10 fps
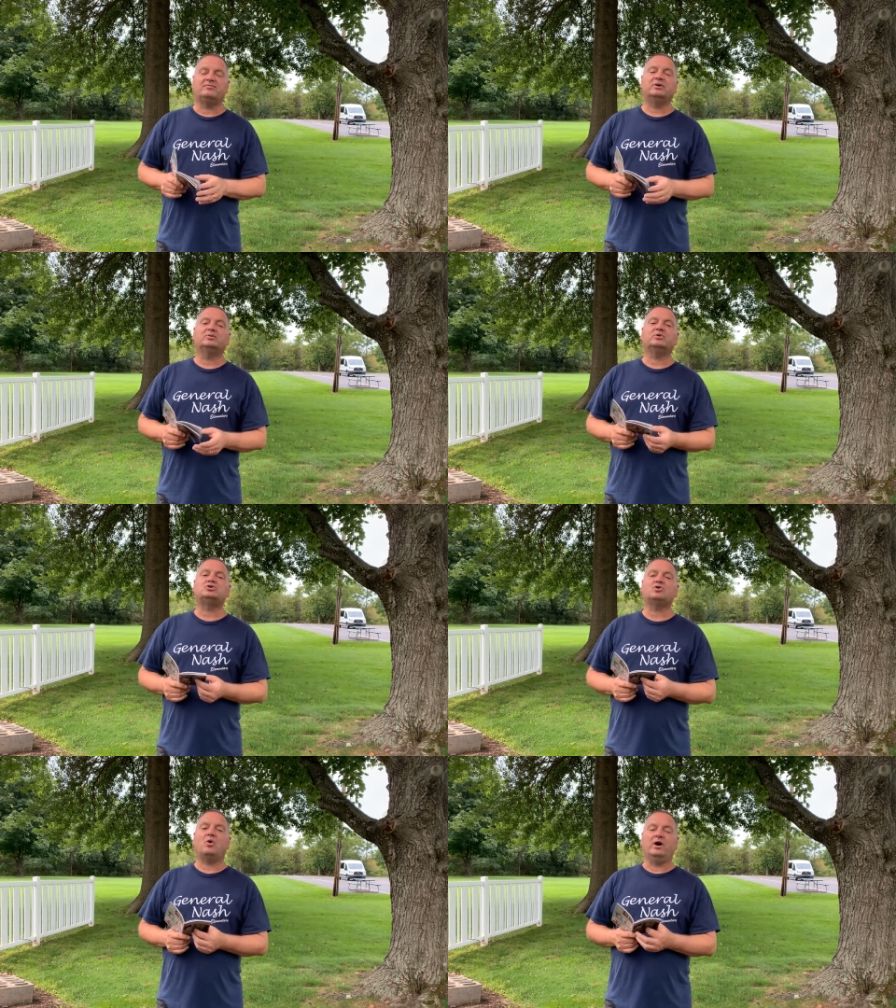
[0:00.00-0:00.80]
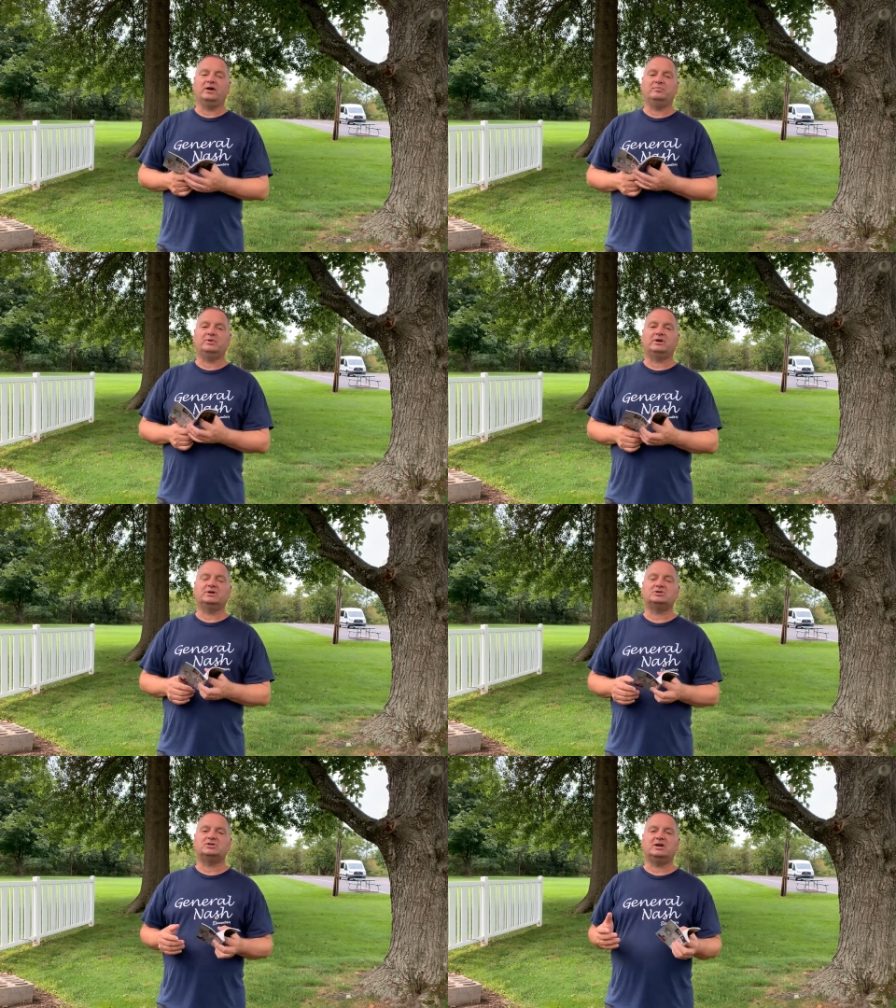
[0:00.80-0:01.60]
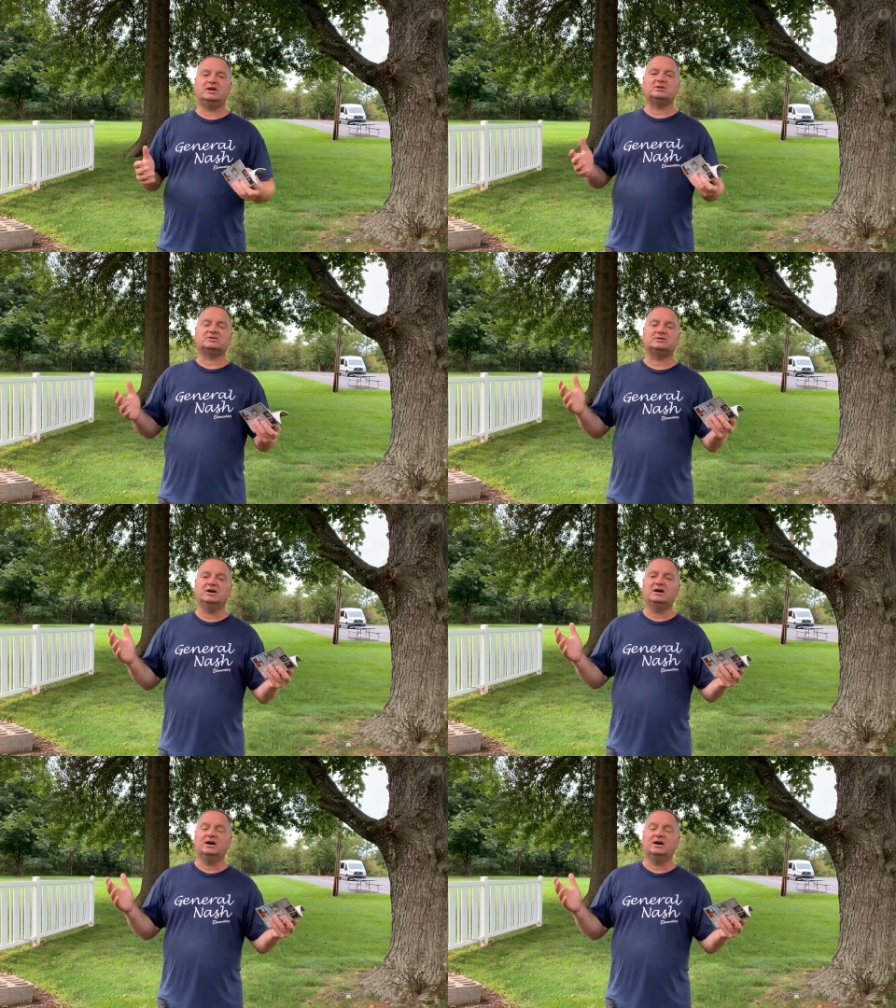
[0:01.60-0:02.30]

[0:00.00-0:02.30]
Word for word: filled with joy because she has